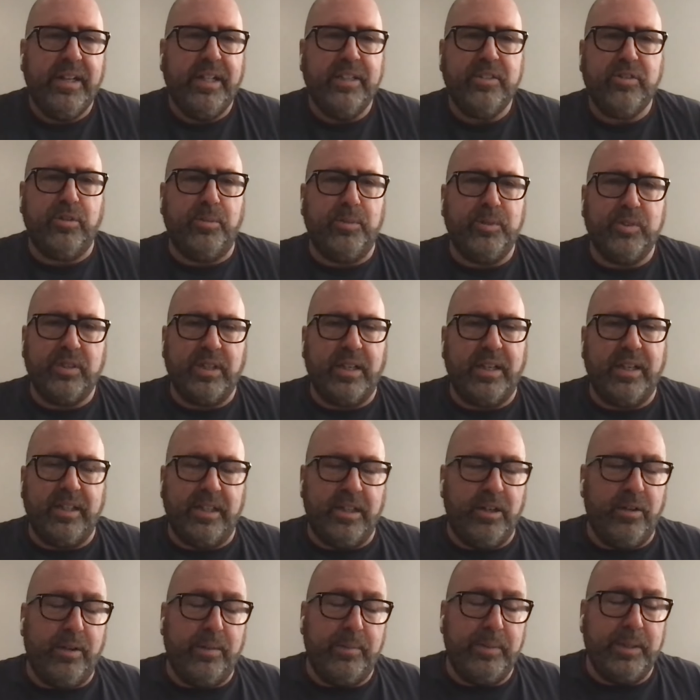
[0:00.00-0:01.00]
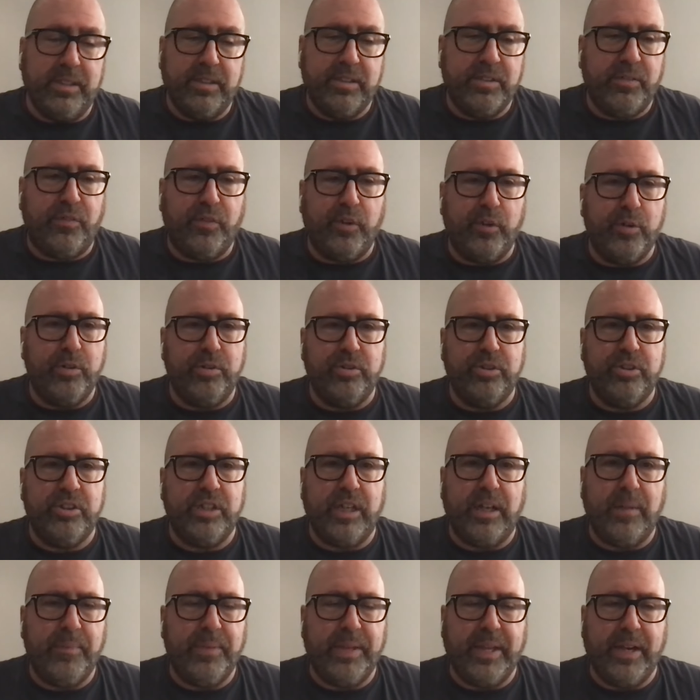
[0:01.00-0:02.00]
it's almost like you know I mean it's
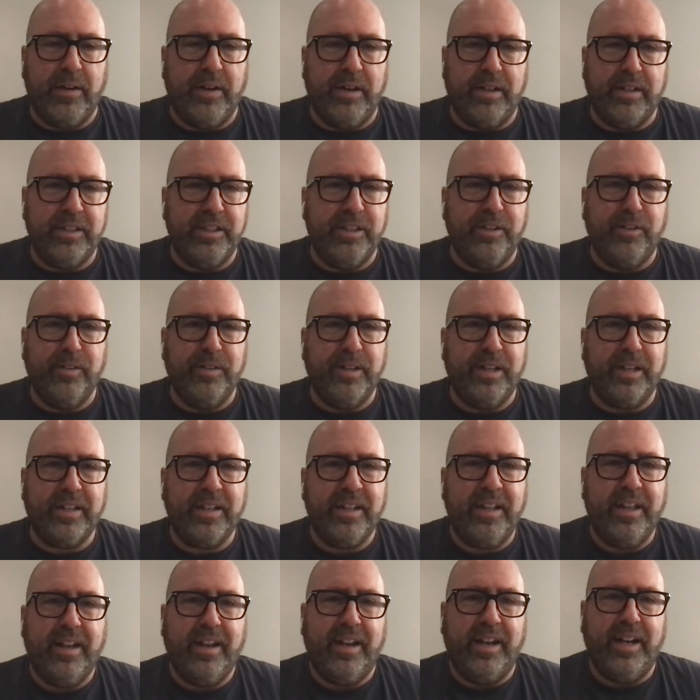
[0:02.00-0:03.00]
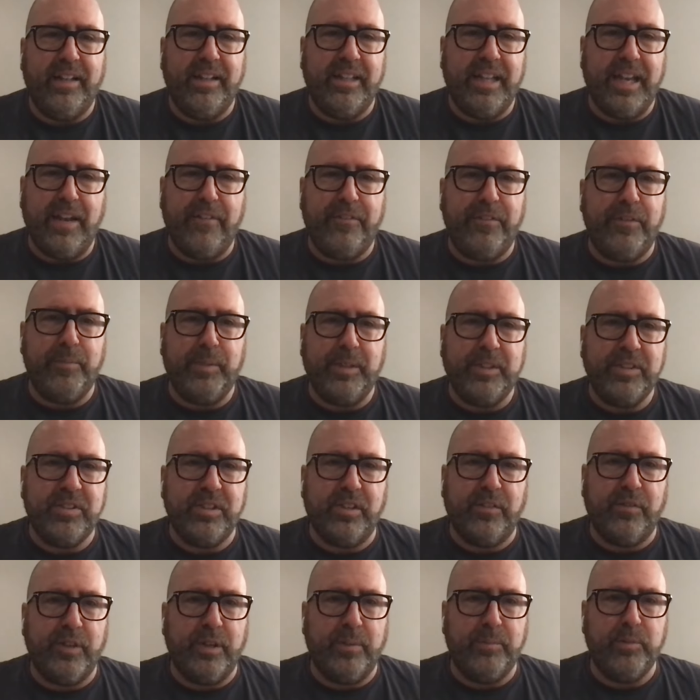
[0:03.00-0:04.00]
Photoshop now I you know like I laugh at
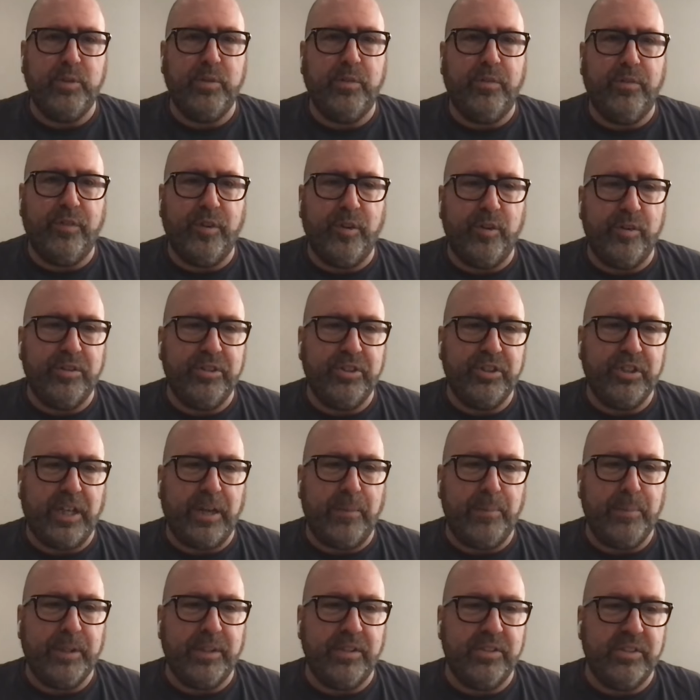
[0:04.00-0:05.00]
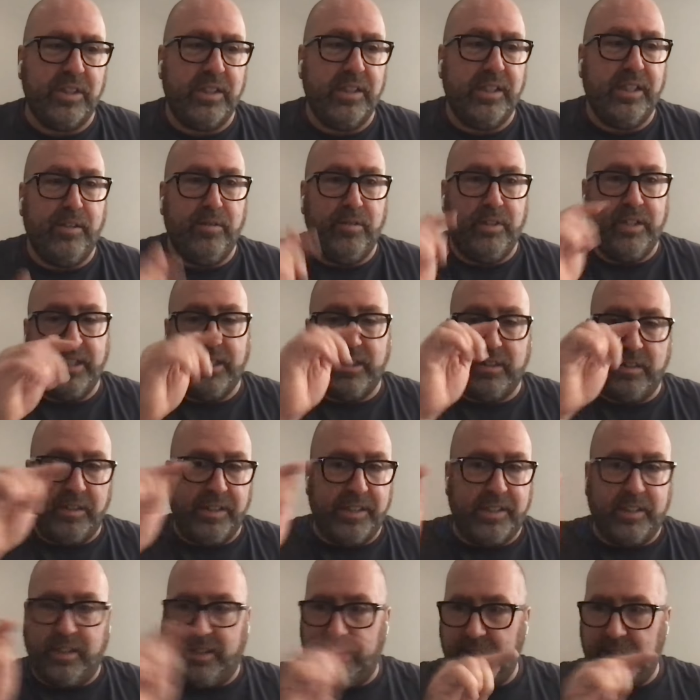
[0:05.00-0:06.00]
myself when I'm doing Photoshop because I literally
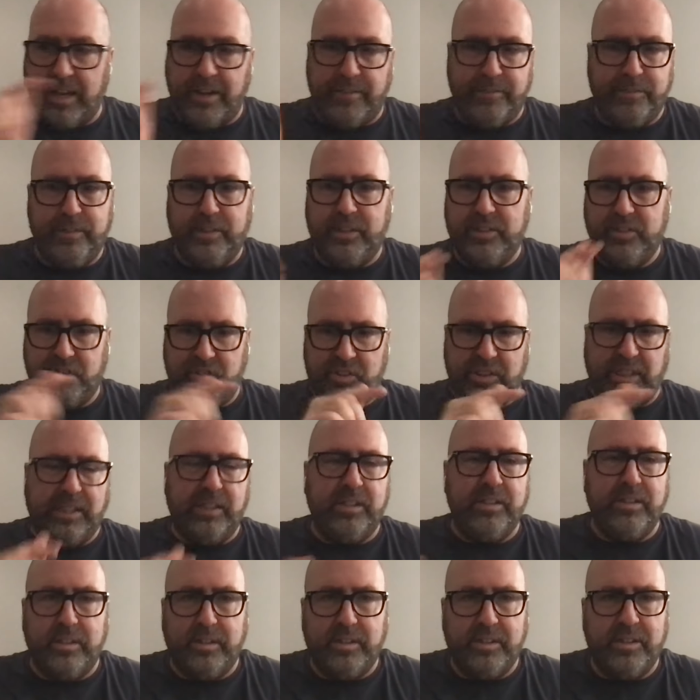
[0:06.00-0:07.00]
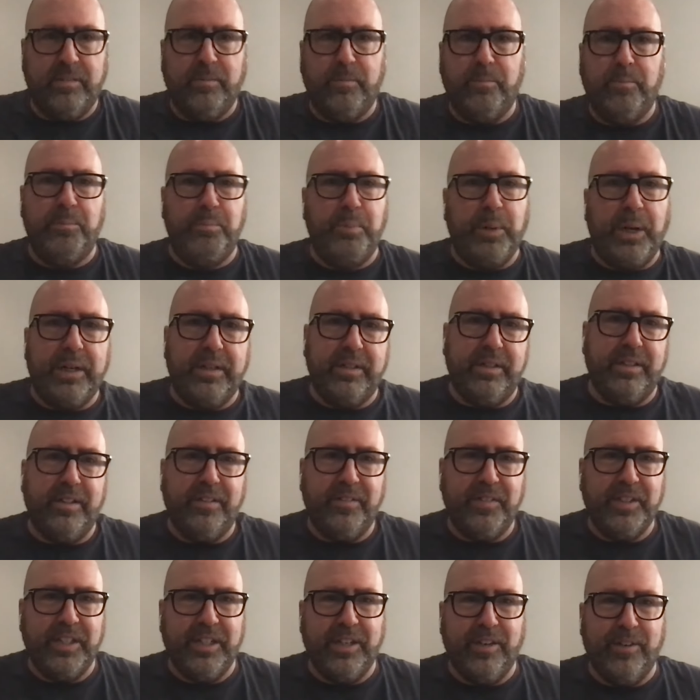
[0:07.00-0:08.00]
click on every single
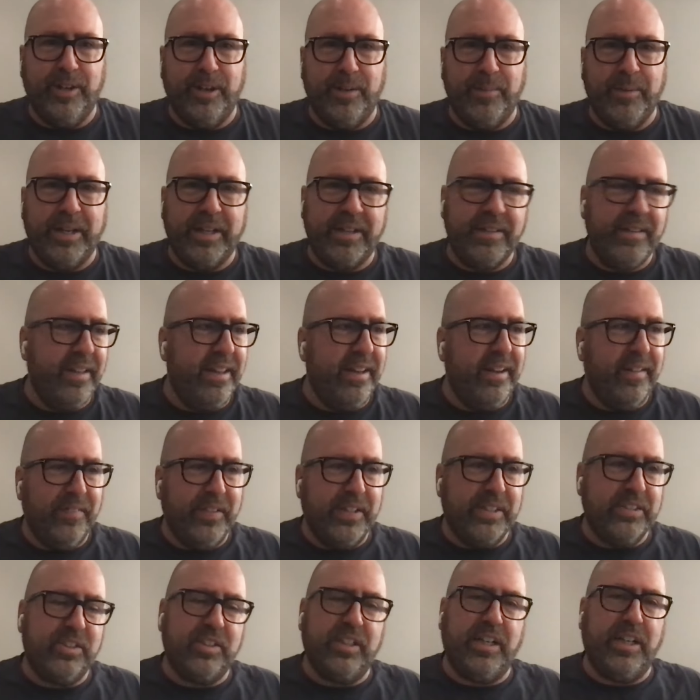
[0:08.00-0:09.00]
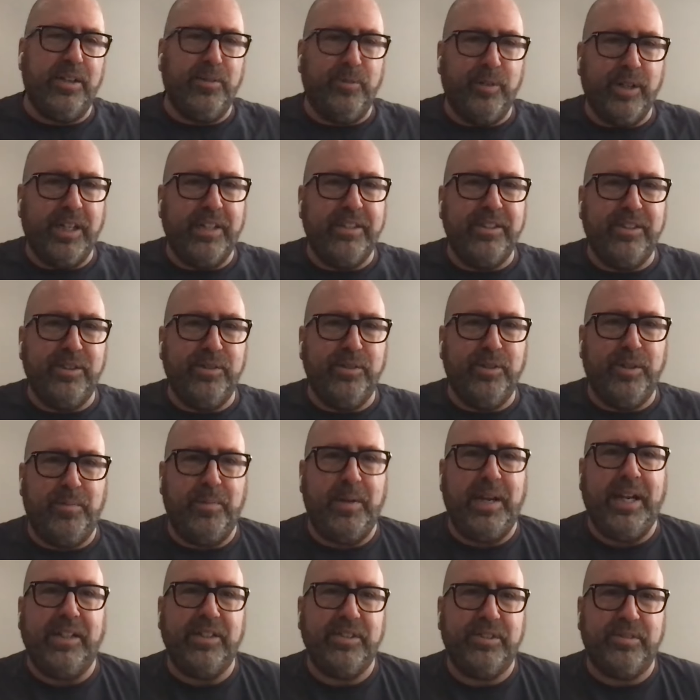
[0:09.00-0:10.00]
button you know and I'm like that's kind of what I do in
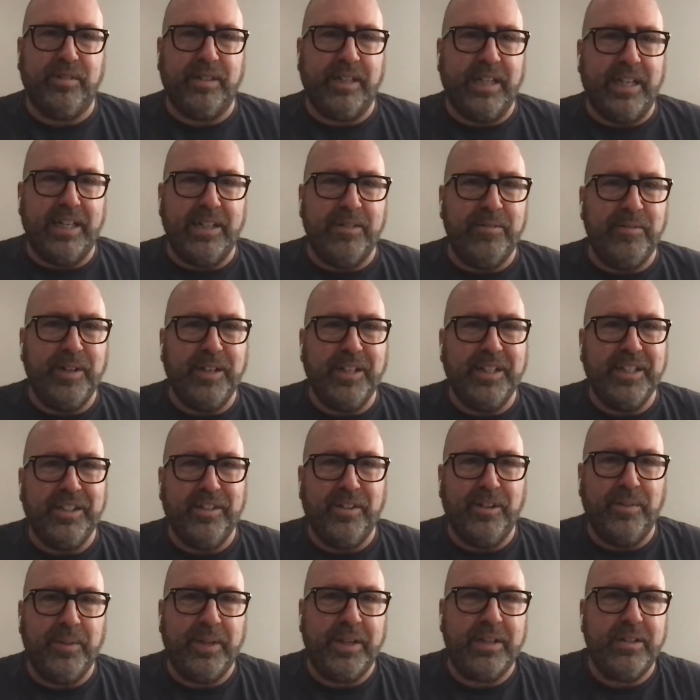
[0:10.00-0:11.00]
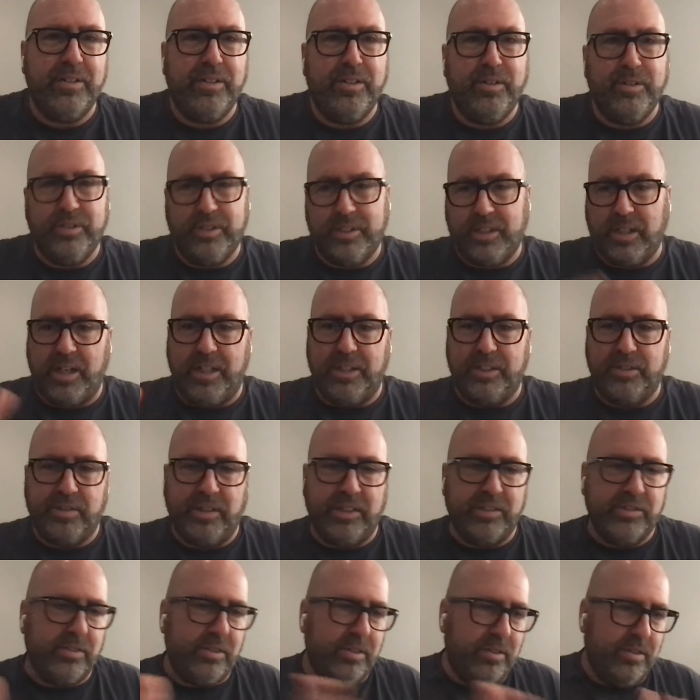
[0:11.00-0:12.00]
mastering anyway you know I'm like oh it's
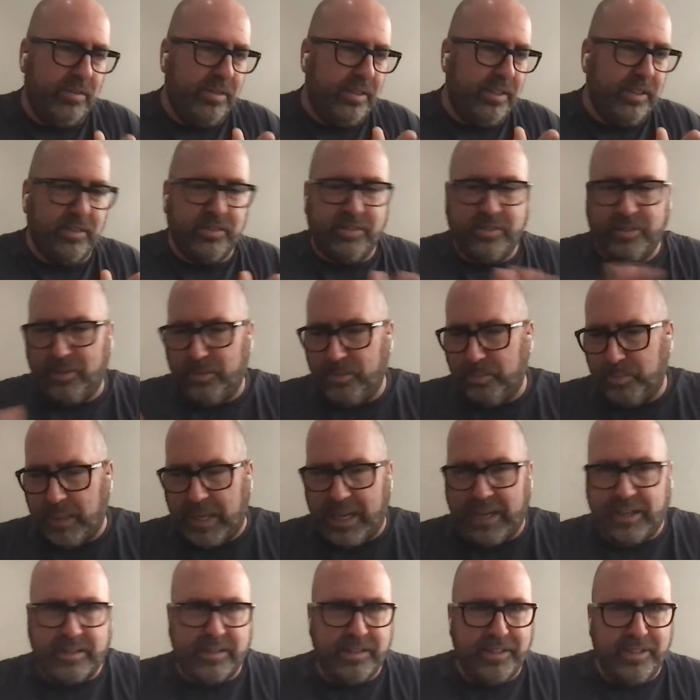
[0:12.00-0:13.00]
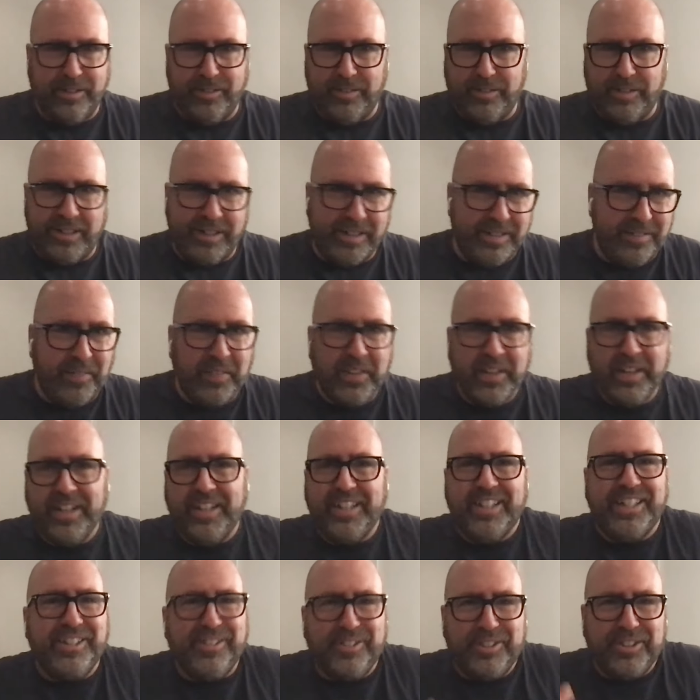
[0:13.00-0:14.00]
contrast oh this oh black you know like
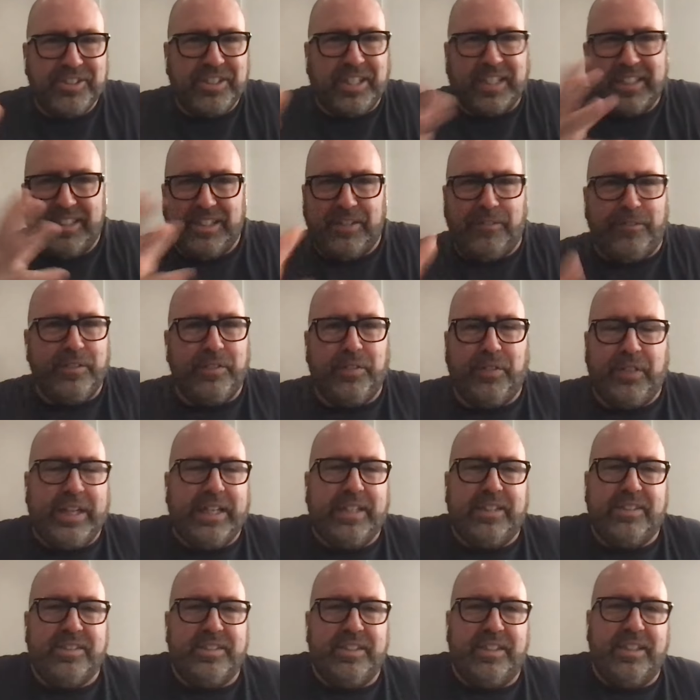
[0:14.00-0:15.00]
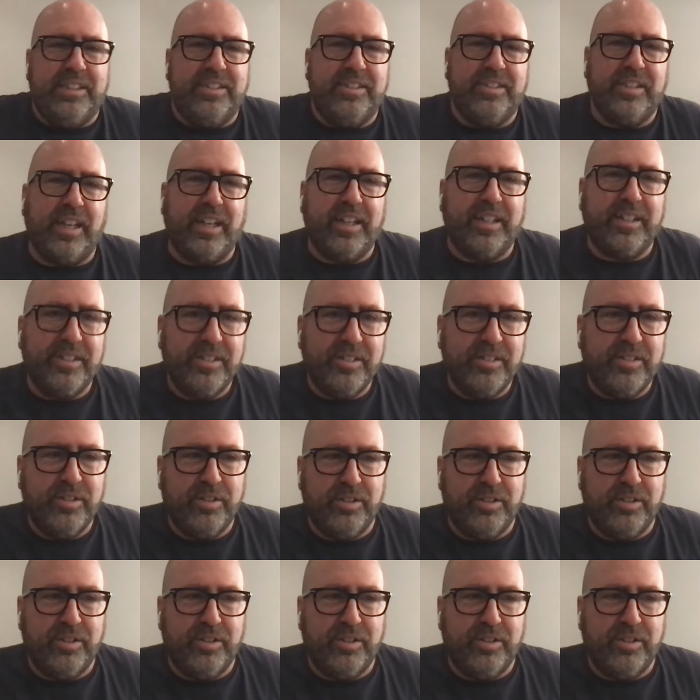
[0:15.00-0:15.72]
you know just like different things and it's like